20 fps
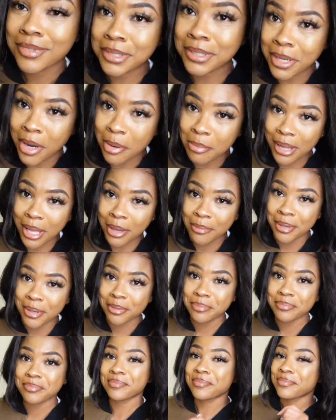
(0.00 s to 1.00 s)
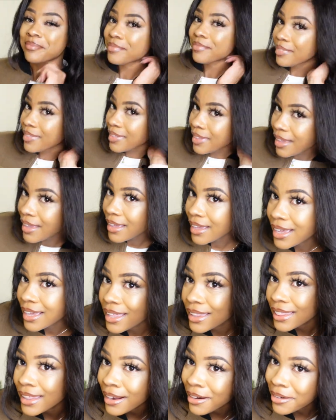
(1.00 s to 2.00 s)
Don't play with them.
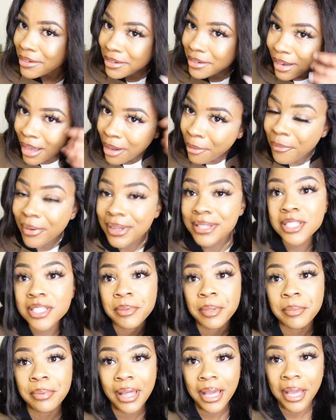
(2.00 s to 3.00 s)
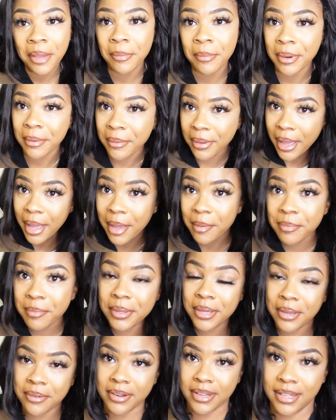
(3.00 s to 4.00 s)
They are not one to be played with, okay?
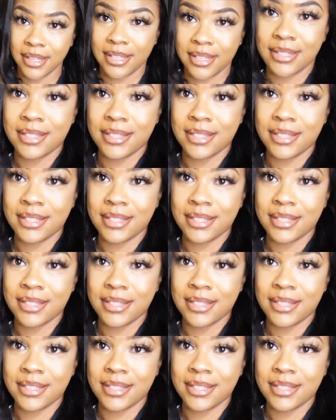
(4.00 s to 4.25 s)
Period.